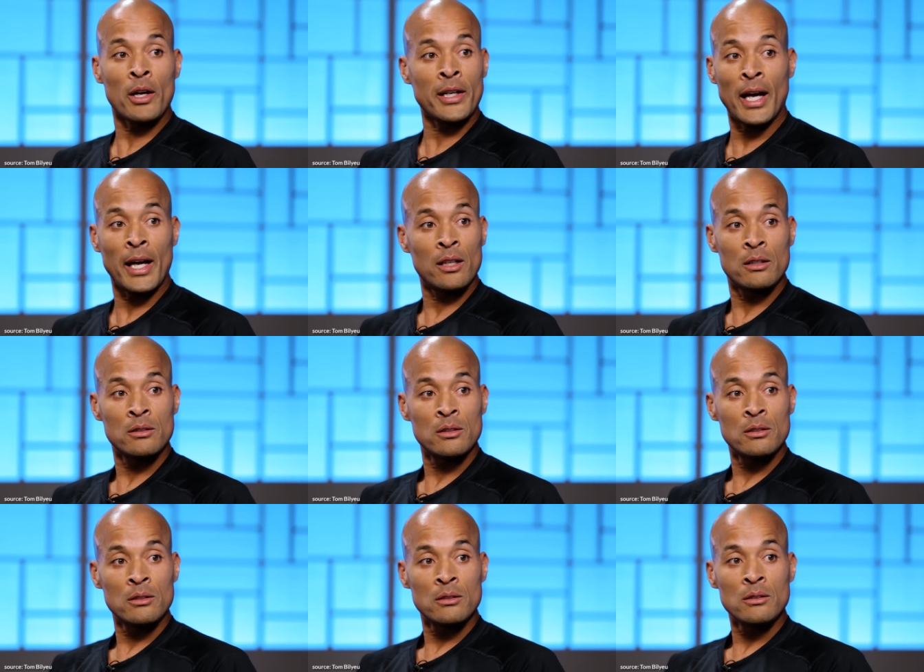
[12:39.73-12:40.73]
one day.
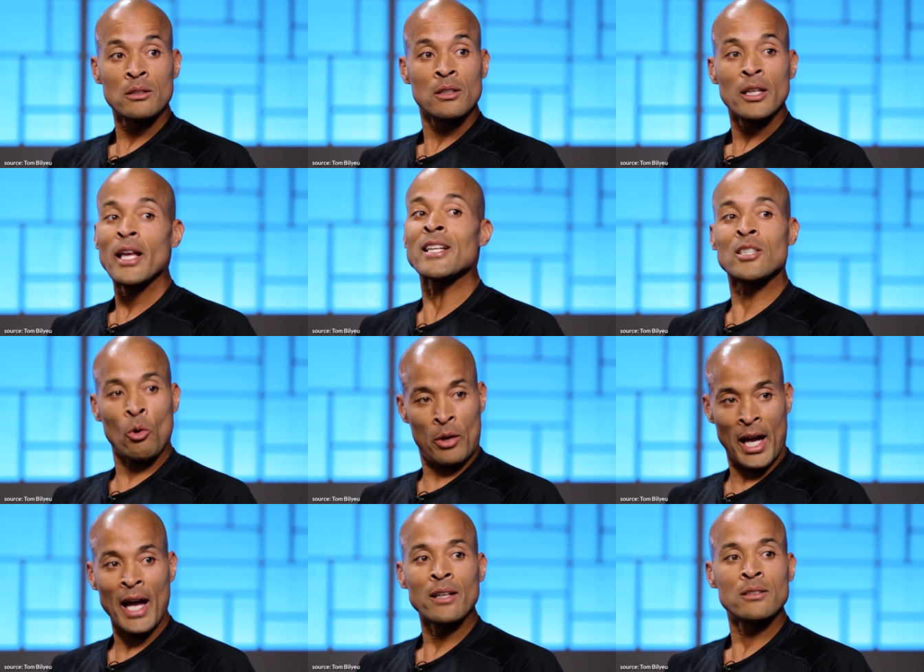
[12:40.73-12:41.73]
It's
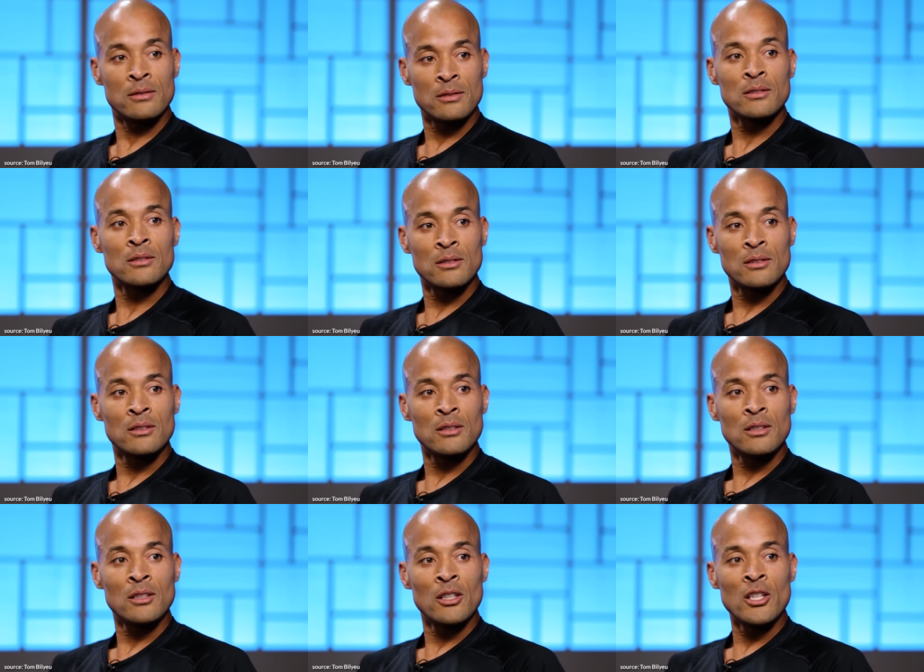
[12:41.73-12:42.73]
okay.
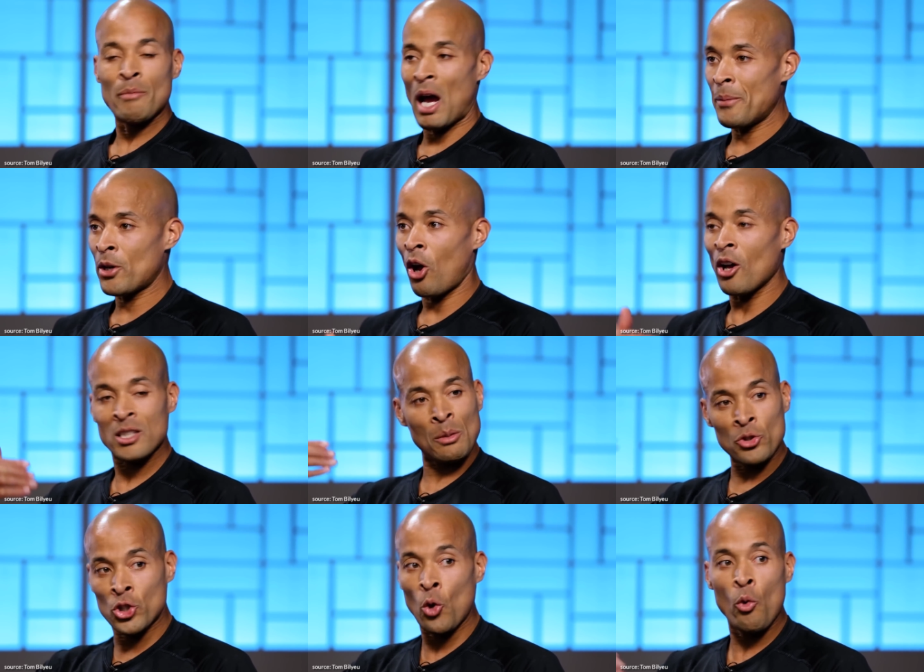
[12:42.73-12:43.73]
You might be called
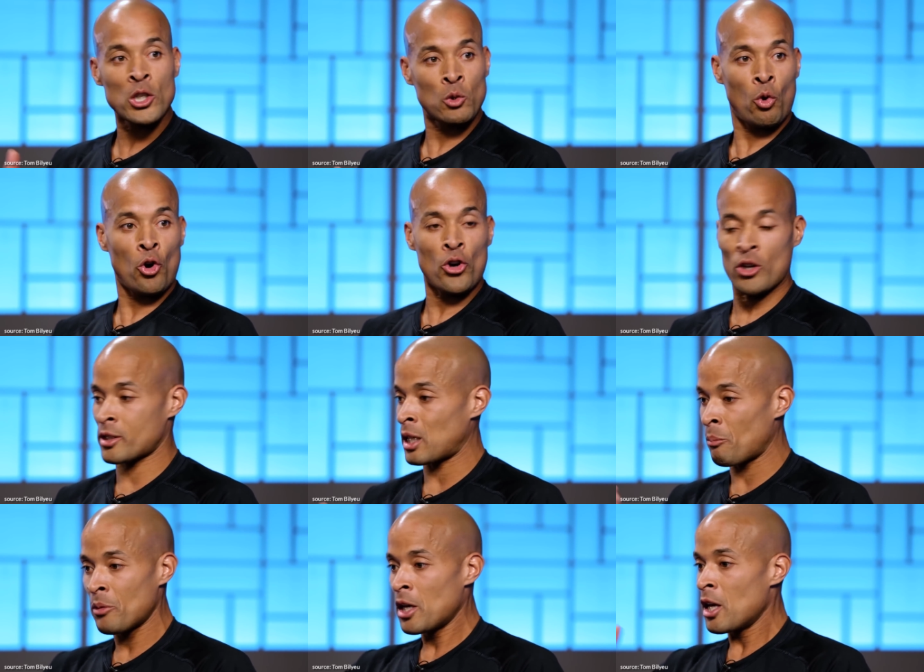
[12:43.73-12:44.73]
some Jewish word or
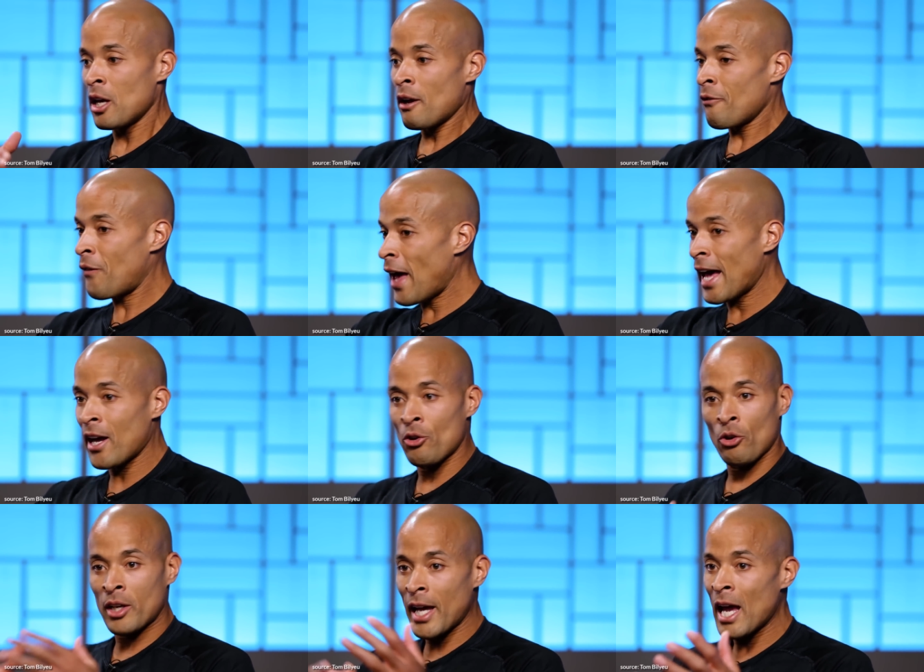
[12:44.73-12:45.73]
some
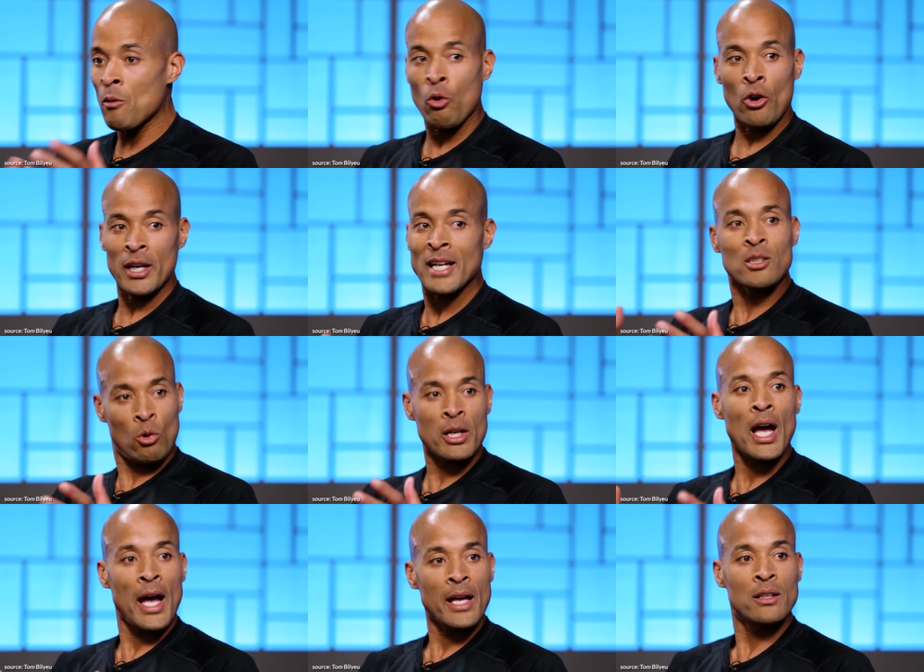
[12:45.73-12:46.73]
or gay word. It's
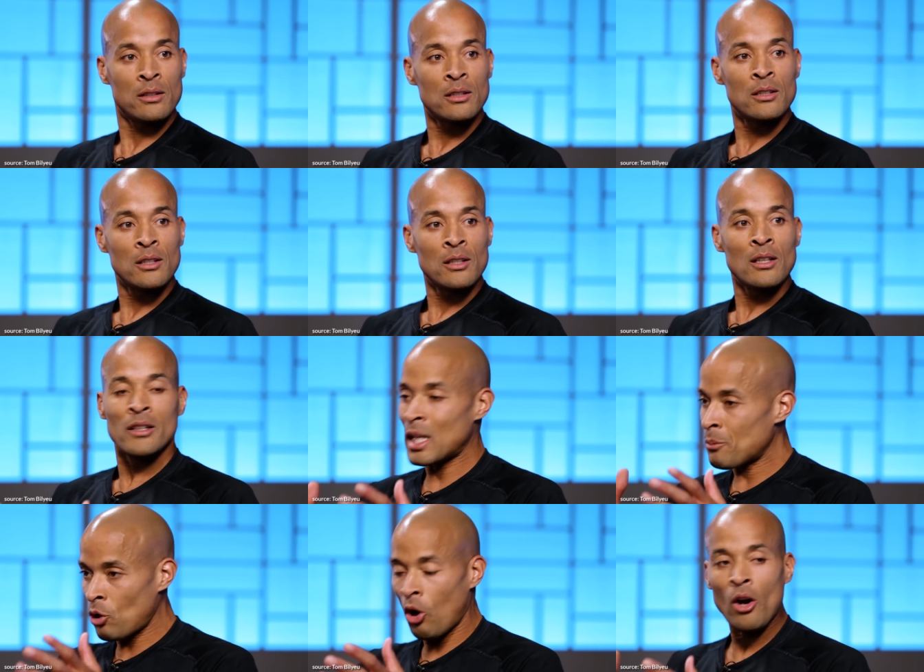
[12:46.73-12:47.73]
okay. Let
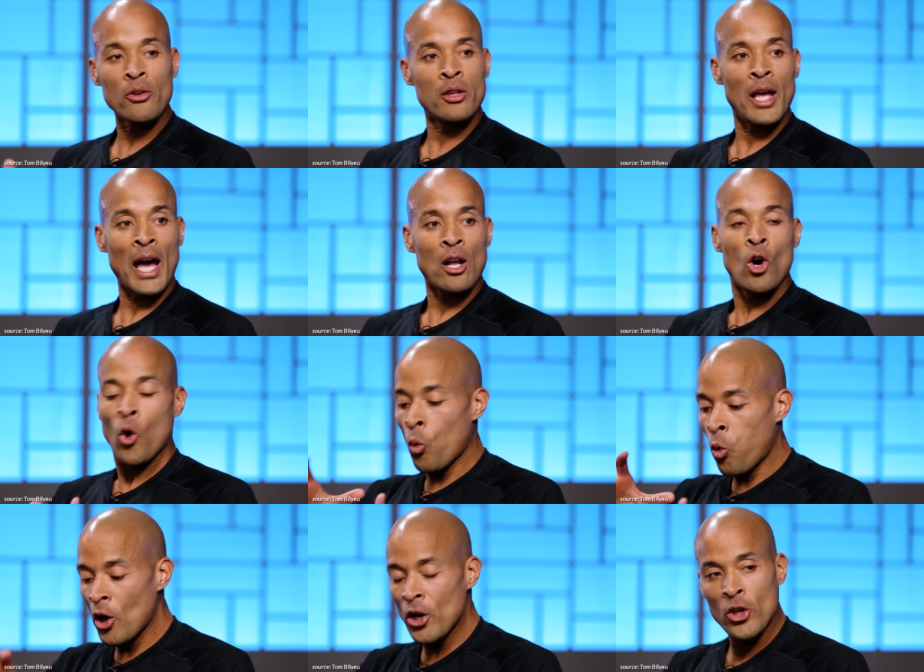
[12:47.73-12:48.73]
them call you that.
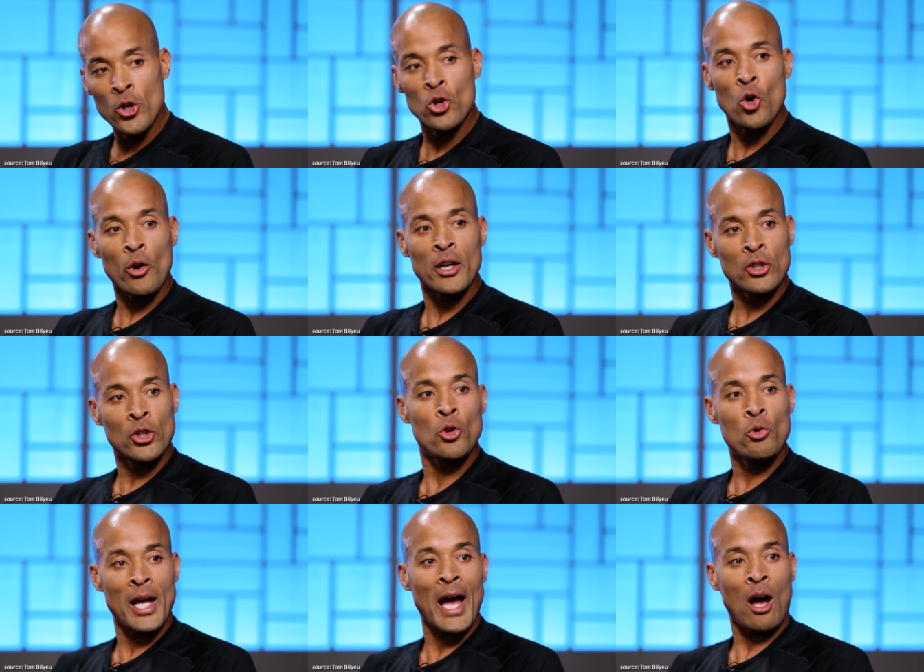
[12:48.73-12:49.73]
What are you going to
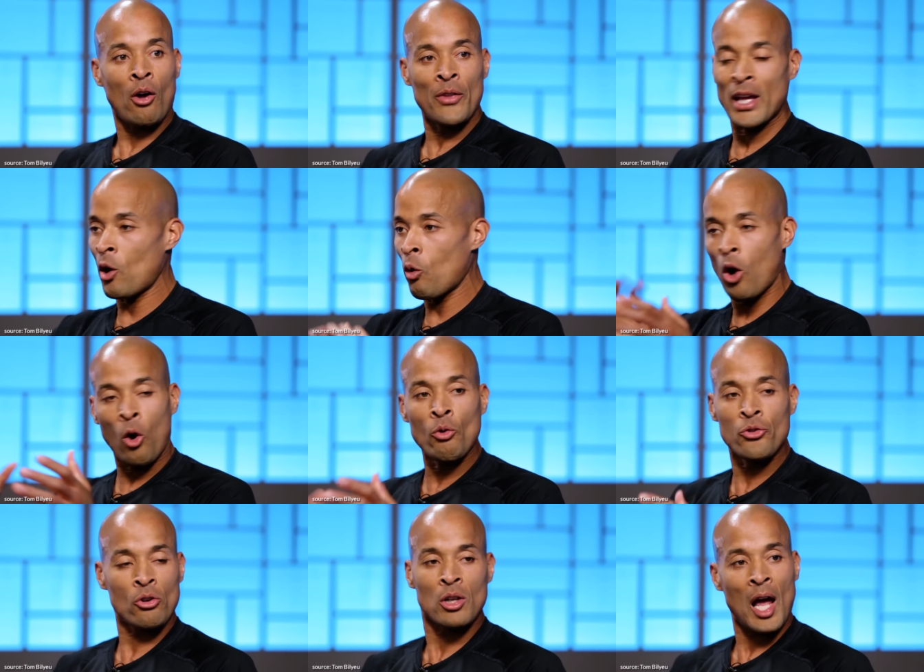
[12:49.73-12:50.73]
do now? They don't
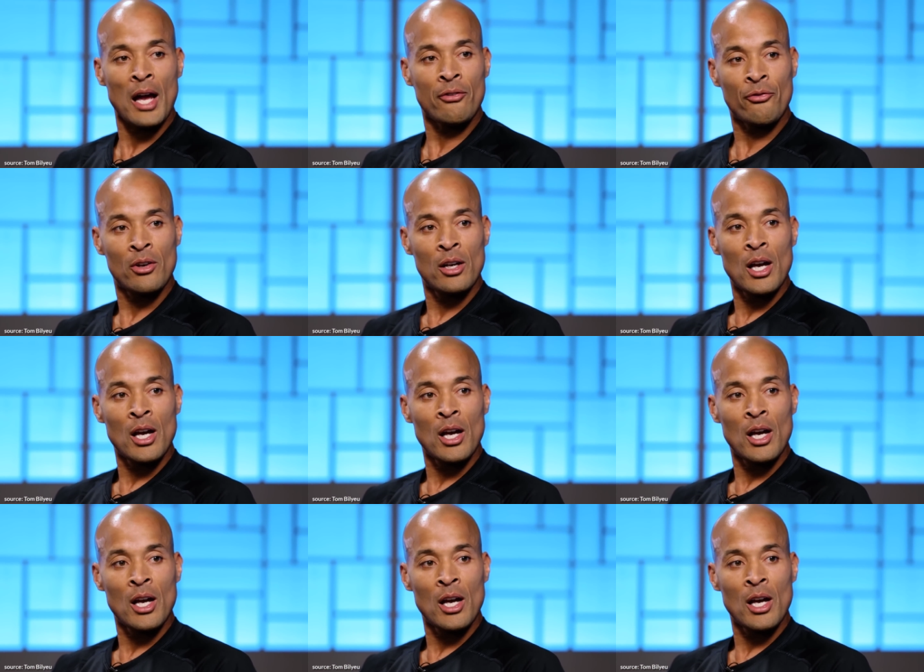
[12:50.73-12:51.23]
own your life.